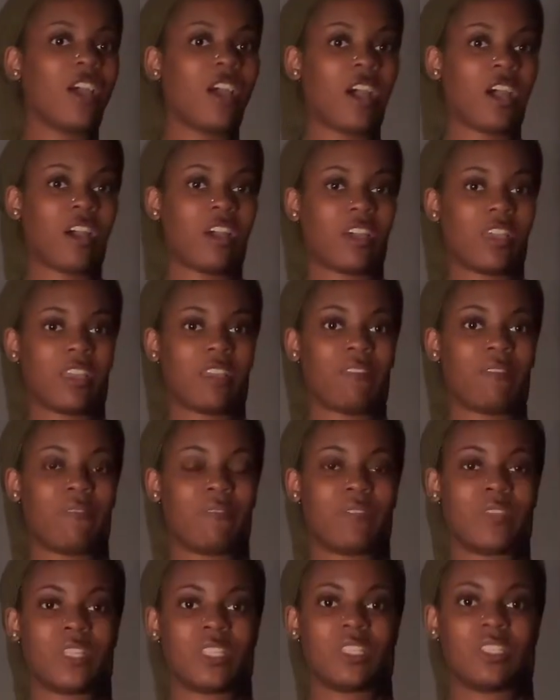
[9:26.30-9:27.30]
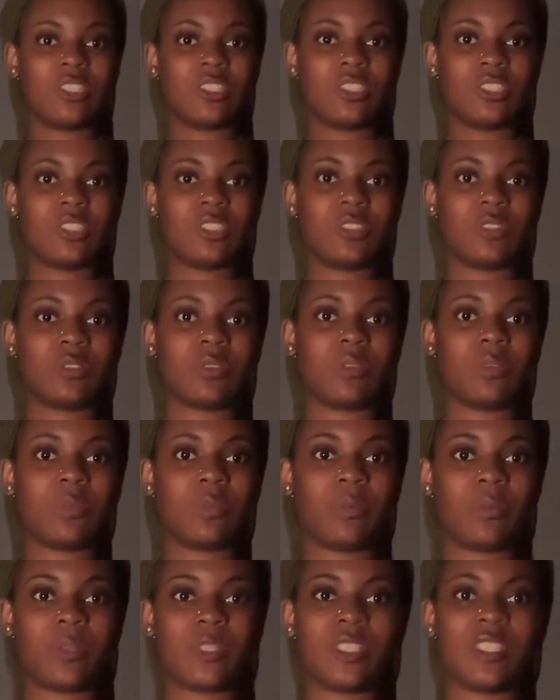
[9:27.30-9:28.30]
I finished
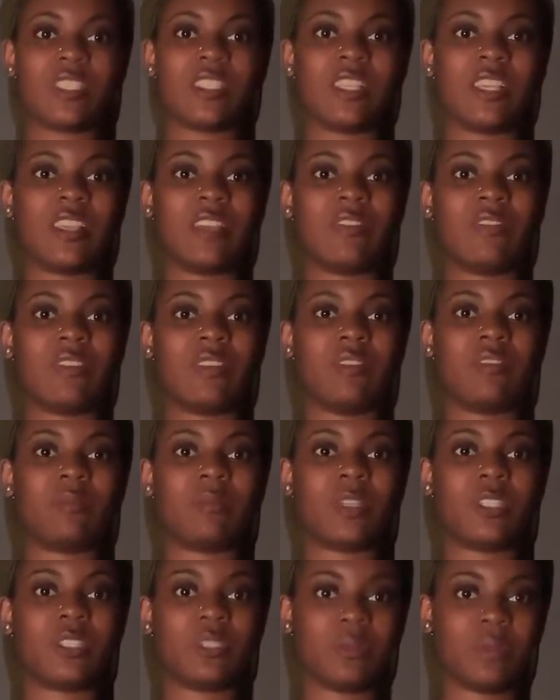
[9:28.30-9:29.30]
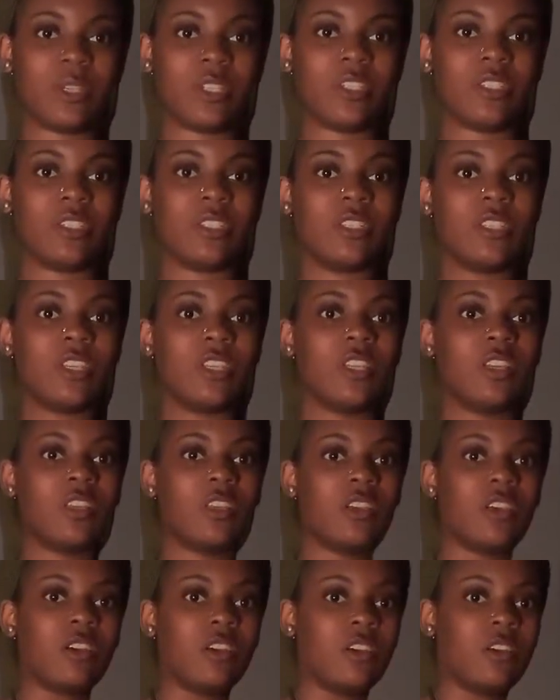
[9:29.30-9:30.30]
one sleeve of my sweater,
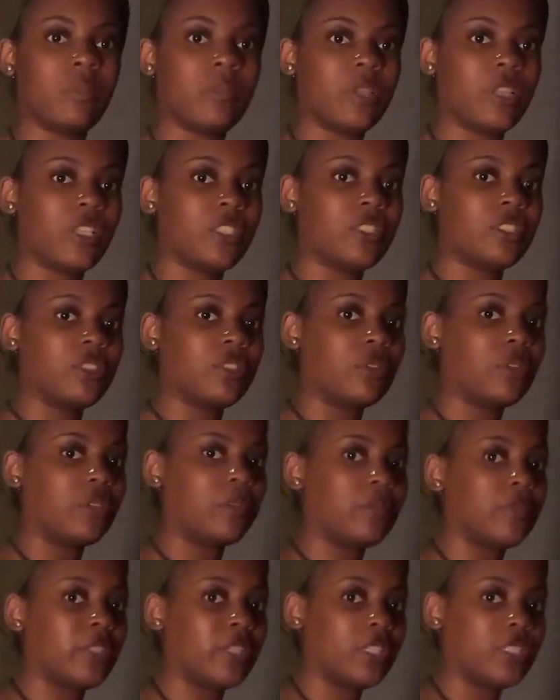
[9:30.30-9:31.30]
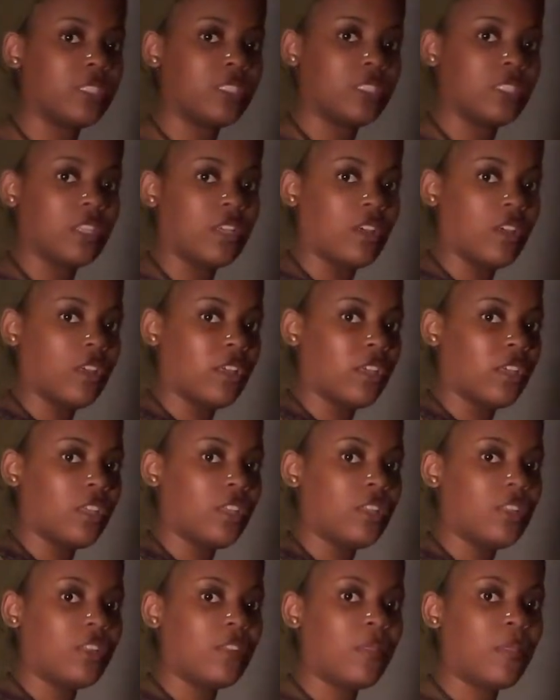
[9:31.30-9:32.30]
and I sewed up the side.